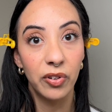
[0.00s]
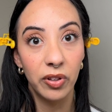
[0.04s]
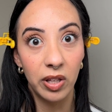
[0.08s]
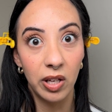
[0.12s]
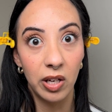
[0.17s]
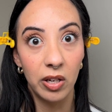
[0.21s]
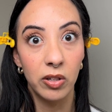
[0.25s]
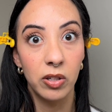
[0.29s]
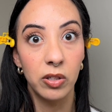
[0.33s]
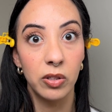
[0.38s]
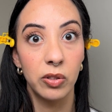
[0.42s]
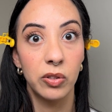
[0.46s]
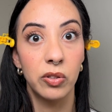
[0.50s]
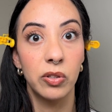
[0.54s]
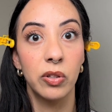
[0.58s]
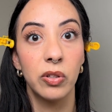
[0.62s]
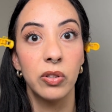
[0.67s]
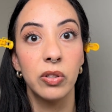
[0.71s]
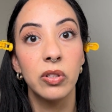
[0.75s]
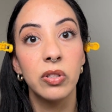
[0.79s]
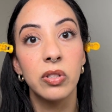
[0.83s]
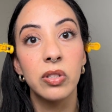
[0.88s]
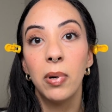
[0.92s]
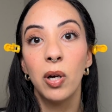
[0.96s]
their
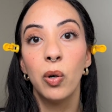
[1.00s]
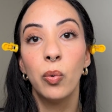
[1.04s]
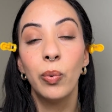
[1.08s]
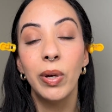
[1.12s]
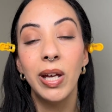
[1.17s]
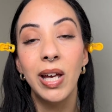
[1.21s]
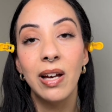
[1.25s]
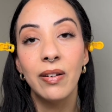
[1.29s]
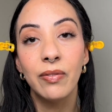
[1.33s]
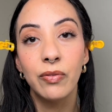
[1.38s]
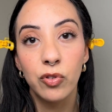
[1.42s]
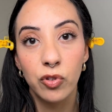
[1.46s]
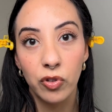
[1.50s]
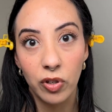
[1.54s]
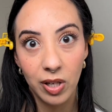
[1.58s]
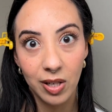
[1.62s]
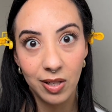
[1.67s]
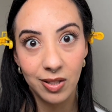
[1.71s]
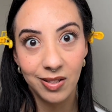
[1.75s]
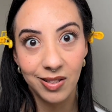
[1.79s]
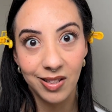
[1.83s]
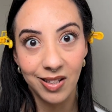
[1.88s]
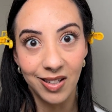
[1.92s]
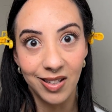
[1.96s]
concerns. But we have dry
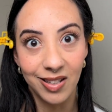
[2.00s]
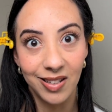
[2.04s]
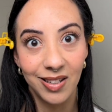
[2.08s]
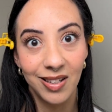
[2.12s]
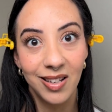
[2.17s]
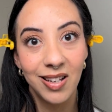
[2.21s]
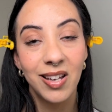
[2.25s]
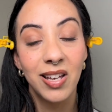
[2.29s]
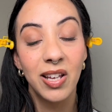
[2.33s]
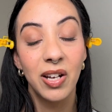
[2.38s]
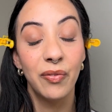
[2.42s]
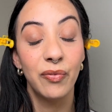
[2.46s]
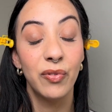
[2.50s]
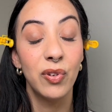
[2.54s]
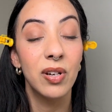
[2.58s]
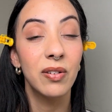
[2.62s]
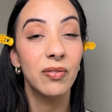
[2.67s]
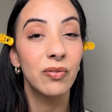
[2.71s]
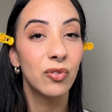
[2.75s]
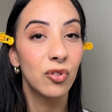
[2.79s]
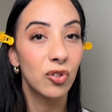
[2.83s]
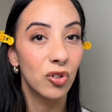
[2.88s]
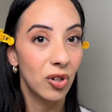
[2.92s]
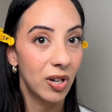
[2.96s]
skin. If you
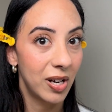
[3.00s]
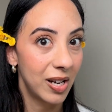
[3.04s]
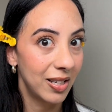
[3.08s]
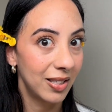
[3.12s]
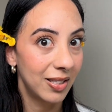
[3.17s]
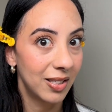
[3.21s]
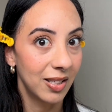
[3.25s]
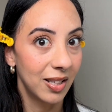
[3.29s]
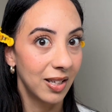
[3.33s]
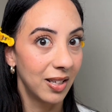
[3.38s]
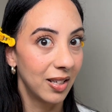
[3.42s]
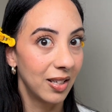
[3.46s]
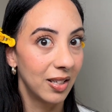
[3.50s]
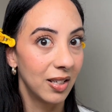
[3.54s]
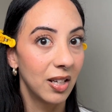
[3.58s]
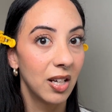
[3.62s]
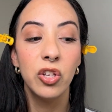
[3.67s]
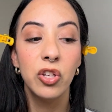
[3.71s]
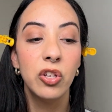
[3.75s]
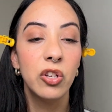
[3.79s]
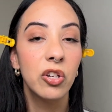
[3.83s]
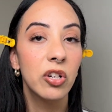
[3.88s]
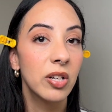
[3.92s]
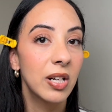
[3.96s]
have dry skin,
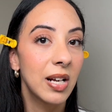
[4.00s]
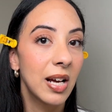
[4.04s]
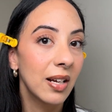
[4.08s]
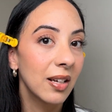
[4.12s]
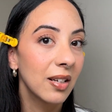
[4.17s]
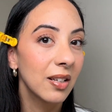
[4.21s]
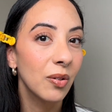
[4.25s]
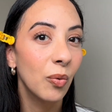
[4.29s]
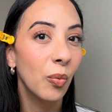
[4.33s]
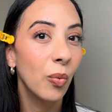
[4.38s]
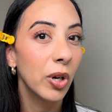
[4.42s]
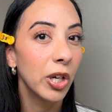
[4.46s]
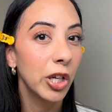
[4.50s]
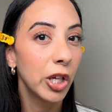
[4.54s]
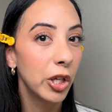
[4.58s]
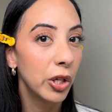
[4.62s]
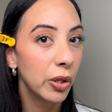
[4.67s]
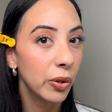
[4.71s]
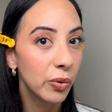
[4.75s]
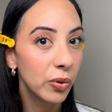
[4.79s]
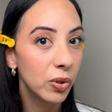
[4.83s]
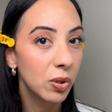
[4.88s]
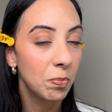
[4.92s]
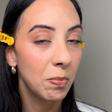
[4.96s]
you're not going to want to
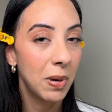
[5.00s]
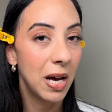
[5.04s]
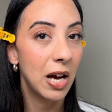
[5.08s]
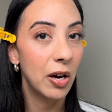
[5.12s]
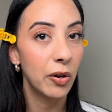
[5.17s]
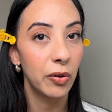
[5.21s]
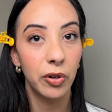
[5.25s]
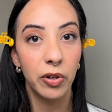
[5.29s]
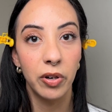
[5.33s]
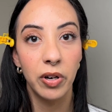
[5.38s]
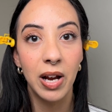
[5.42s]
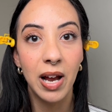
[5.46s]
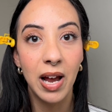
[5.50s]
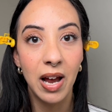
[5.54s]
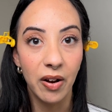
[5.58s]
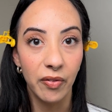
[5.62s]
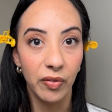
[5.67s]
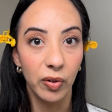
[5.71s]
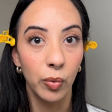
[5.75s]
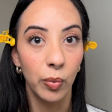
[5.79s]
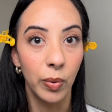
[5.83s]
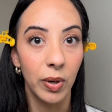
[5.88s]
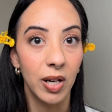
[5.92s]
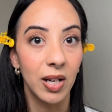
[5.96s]
use powder
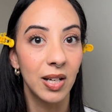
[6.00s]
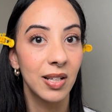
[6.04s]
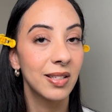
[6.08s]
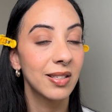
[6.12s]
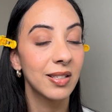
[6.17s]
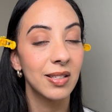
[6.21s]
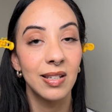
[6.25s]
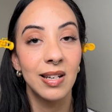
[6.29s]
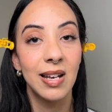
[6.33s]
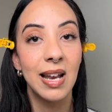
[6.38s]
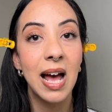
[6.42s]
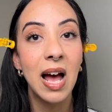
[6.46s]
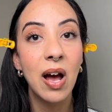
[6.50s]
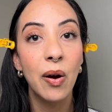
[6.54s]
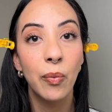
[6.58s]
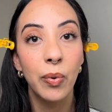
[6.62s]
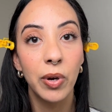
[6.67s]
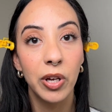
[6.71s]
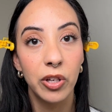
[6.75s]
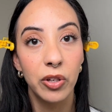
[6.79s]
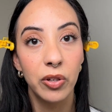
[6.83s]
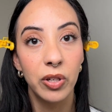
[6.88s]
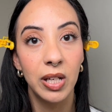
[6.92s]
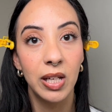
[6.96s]
everywhere. It's not
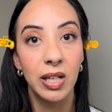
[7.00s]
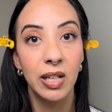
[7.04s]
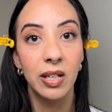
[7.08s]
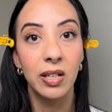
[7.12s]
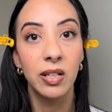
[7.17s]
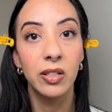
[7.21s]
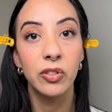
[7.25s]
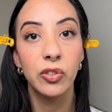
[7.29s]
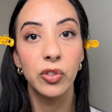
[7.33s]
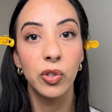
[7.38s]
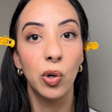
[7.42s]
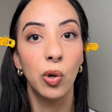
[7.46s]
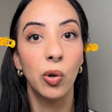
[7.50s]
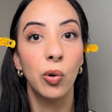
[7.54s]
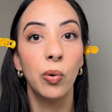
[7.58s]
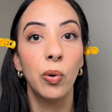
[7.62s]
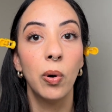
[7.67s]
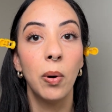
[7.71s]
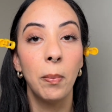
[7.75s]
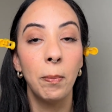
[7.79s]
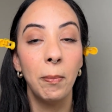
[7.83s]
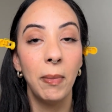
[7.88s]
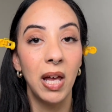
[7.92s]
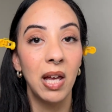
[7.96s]
where you need it. So
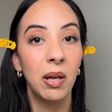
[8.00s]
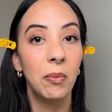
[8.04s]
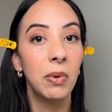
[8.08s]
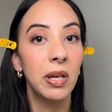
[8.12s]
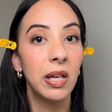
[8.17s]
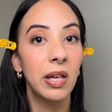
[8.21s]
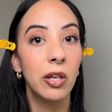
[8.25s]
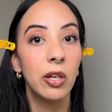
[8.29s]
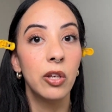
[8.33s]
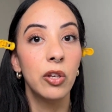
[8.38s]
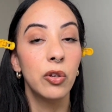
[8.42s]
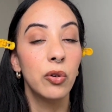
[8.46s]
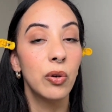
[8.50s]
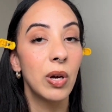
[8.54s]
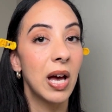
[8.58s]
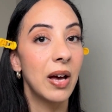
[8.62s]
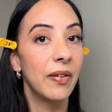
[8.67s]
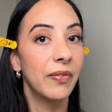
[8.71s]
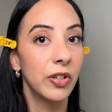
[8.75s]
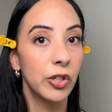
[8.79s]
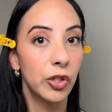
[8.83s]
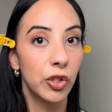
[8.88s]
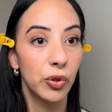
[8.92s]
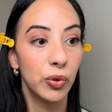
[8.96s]
maybe you
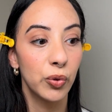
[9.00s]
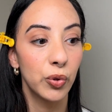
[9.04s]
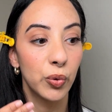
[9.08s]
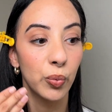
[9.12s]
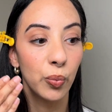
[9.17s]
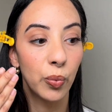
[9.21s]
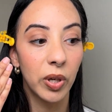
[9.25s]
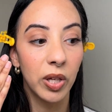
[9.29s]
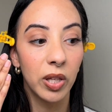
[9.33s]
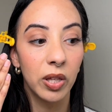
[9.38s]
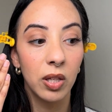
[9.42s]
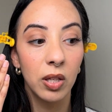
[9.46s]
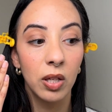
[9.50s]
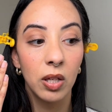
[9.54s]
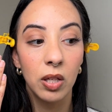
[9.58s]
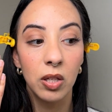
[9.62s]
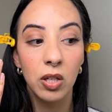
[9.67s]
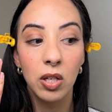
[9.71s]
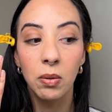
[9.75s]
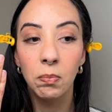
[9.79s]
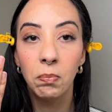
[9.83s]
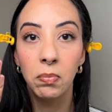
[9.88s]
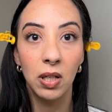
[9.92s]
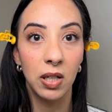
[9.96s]
have issues with
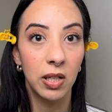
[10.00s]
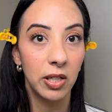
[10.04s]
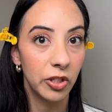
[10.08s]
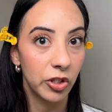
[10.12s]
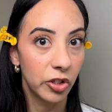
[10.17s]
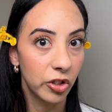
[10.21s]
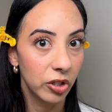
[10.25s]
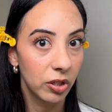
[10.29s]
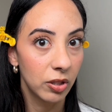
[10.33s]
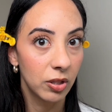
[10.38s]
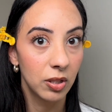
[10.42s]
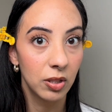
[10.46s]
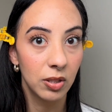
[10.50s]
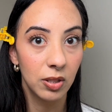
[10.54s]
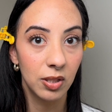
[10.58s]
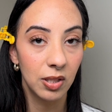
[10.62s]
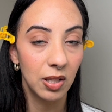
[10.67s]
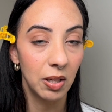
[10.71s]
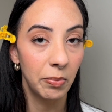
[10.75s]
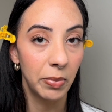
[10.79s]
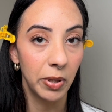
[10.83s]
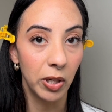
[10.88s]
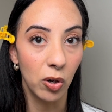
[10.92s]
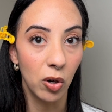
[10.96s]
your blush
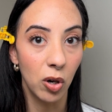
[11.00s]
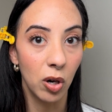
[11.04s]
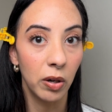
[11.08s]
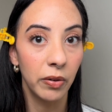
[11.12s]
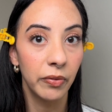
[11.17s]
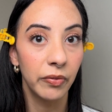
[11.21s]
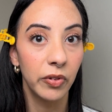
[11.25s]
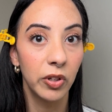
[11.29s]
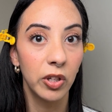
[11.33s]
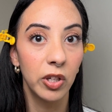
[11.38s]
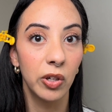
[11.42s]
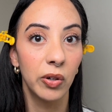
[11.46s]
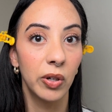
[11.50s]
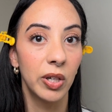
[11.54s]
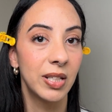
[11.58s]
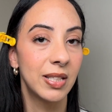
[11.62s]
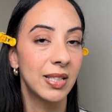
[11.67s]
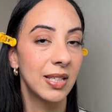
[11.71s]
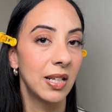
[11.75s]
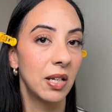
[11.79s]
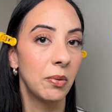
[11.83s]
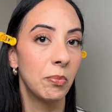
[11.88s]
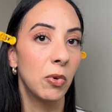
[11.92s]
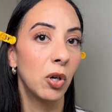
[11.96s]
slipping off. You know,
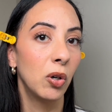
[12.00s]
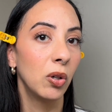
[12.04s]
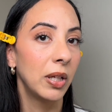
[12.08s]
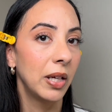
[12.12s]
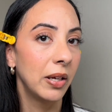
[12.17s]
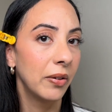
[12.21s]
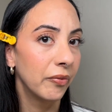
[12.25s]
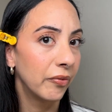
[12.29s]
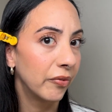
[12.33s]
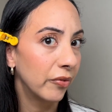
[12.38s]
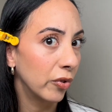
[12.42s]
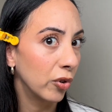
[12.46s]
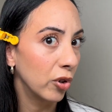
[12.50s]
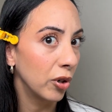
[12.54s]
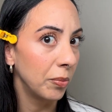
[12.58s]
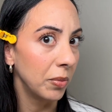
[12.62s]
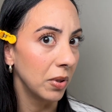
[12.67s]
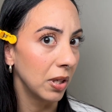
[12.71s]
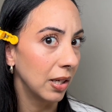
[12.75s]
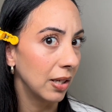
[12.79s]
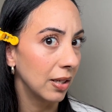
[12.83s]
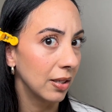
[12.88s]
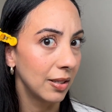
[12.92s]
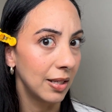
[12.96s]
it's an emollient
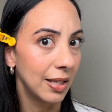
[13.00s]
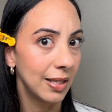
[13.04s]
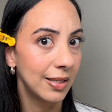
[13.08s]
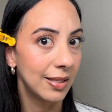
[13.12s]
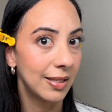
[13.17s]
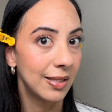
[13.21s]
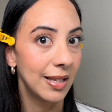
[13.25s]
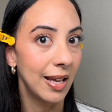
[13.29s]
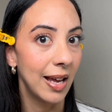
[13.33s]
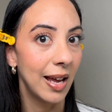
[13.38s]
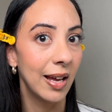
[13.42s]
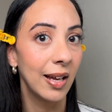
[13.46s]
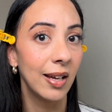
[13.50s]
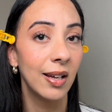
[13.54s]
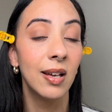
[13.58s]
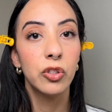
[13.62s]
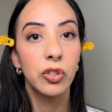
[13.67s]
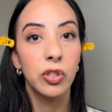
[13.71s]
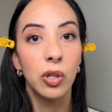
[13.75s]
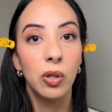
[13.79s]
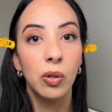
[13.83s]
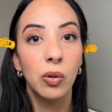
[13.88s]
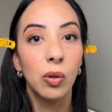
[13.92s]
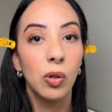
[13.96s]
formula, let's say.
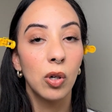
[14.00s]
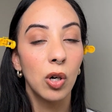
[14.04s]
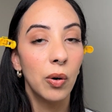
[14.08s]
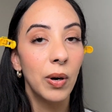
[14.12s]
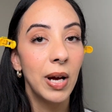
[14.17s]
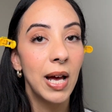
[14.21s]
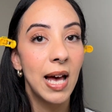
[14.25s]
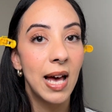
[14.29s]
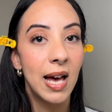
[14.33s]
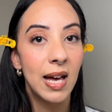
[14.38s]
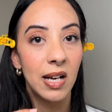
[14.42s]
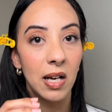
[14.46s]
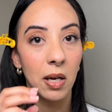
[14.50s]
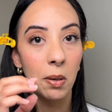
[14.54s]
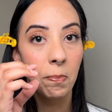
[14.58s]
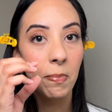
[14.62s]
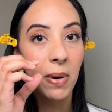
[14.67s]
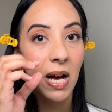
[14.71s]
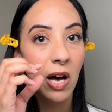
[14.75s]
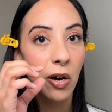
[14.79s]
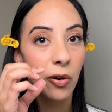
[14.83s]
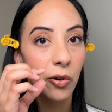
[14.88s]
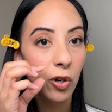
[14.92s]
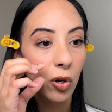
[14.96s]
So go ahead and
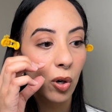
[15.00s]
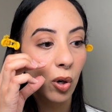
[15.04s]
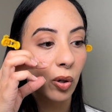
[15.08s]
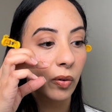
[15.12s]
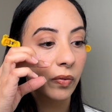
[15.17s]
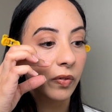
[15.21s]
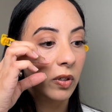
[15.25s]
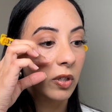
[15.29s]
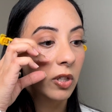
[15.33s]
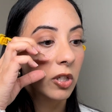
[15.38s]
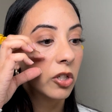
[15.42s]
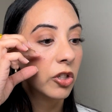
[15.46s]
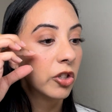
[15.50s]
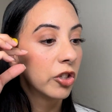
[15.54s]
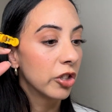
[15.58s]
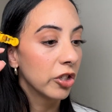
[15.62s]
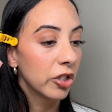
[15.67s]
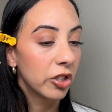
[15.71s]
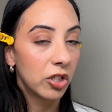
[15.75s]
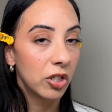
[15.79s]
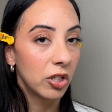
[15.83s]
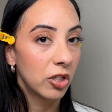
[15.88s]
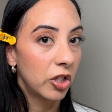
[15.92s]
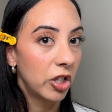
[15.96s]
powder over
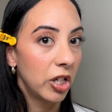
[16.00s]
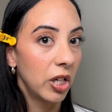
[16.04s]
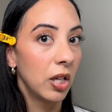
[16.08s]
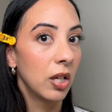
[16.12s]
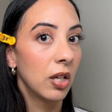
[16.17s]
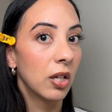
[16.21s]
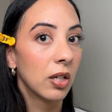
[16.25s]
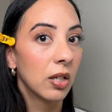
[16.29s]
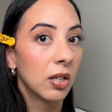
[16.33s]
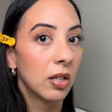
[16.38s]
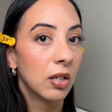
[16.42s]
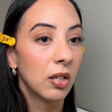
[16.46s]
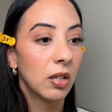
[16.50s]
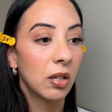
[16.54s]
just your cheek.